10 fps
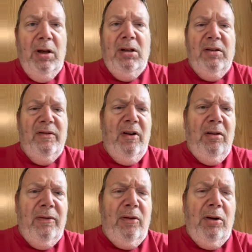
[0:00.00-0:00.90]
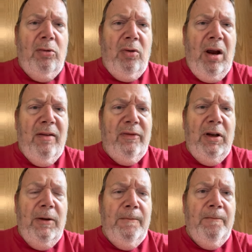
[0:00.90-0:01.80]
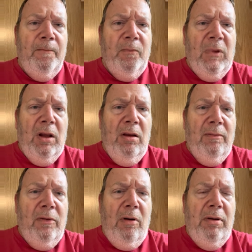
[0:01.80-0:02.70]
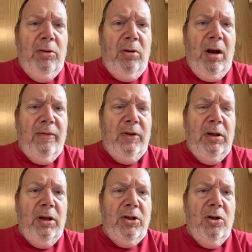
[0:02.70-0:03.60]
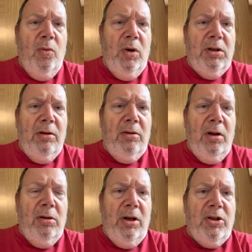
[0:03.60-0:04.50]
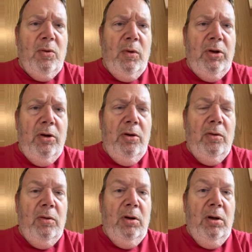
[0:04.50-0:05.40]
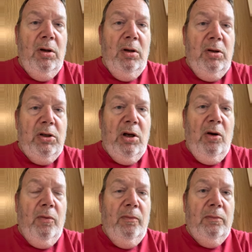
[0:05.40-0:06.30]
It's very, very crafty. Very crafty. Doesn't know what to doesn't know what to do. So